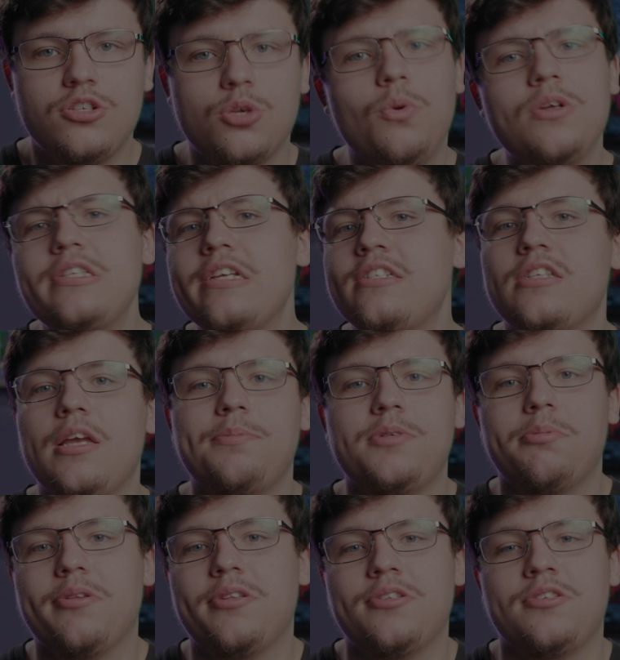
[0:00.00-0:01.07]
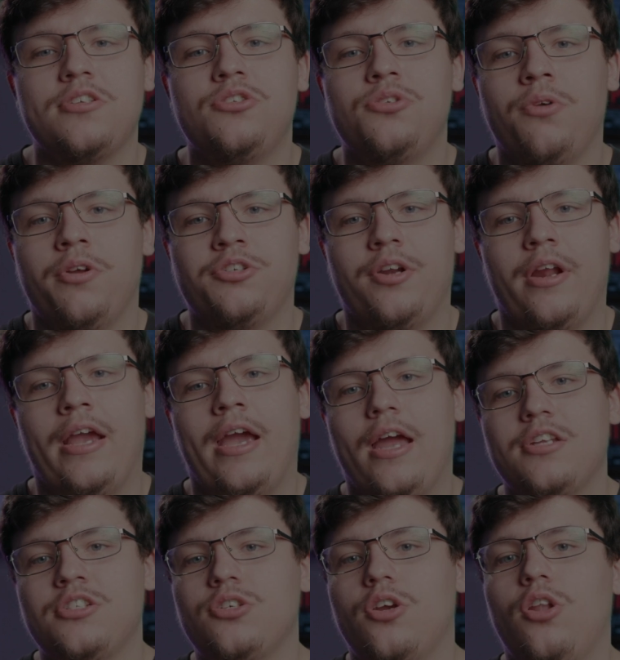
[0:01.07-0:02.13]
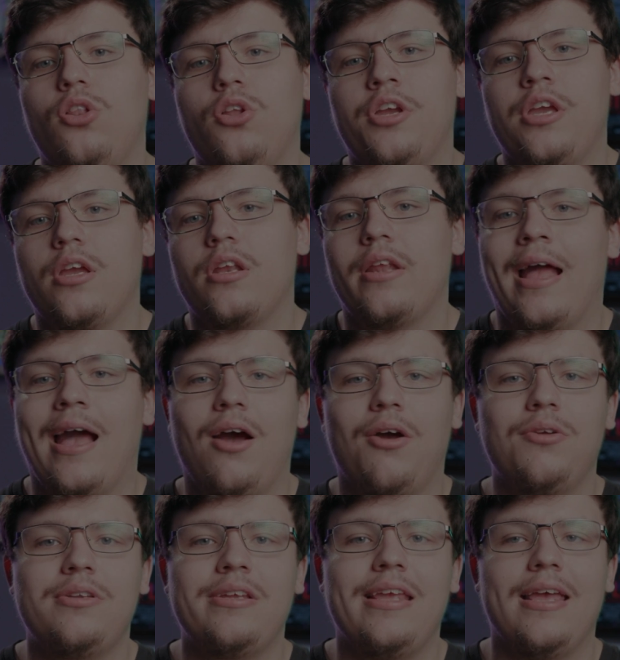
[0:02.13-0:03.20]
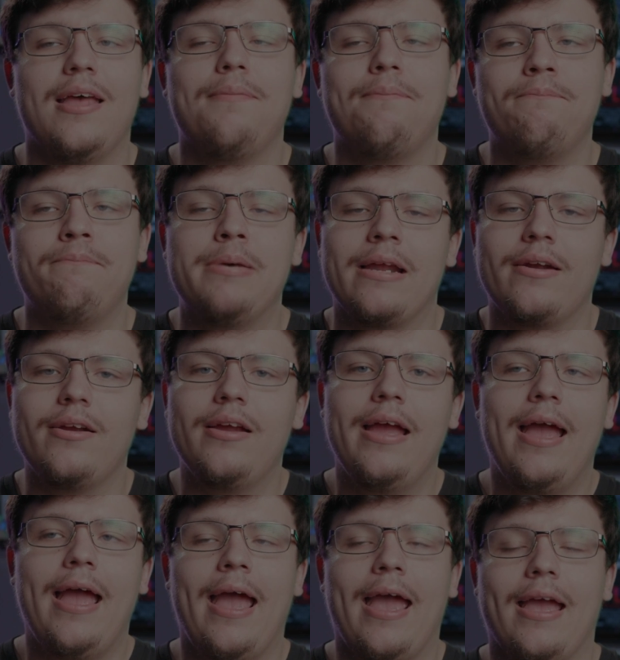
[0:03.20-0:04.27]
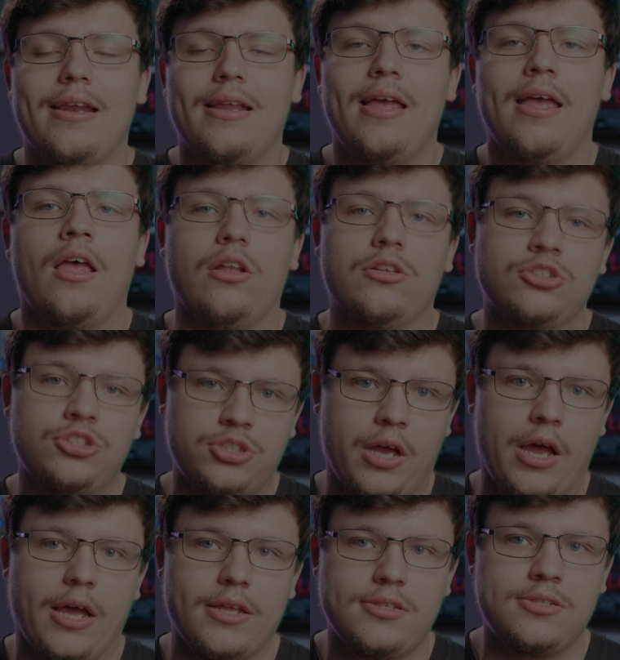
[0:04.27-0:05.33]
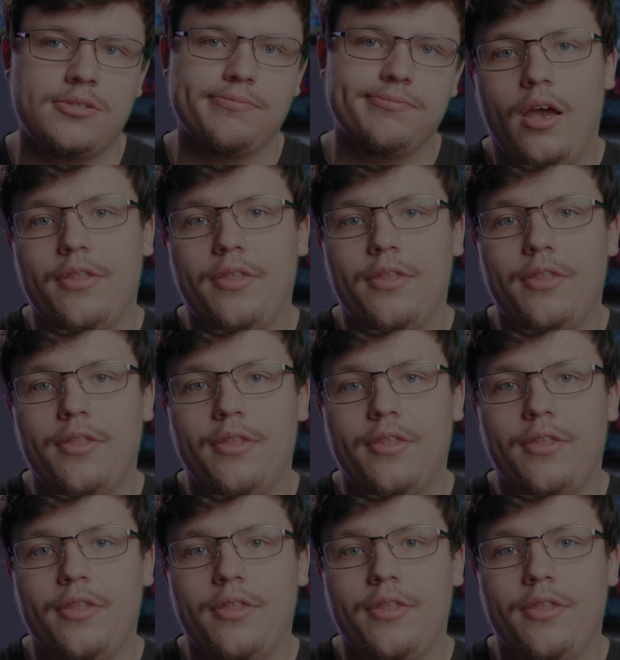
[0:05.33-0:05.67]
So once I stepped up to the C200, I kind of started looking into how to get better handheld shots.